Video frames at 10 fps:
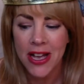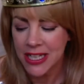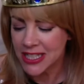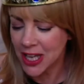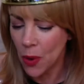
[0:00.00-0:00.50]

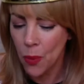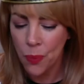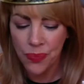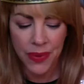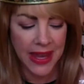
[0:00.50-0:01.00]
So
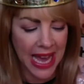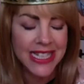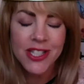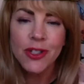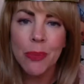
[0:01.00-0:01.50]

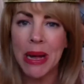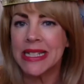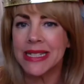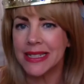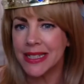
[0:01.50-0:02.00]
Get your
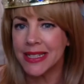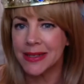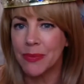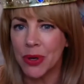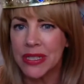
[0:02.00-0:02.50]
pencils, girls
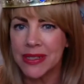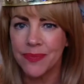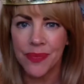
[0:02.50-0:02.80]
and boys.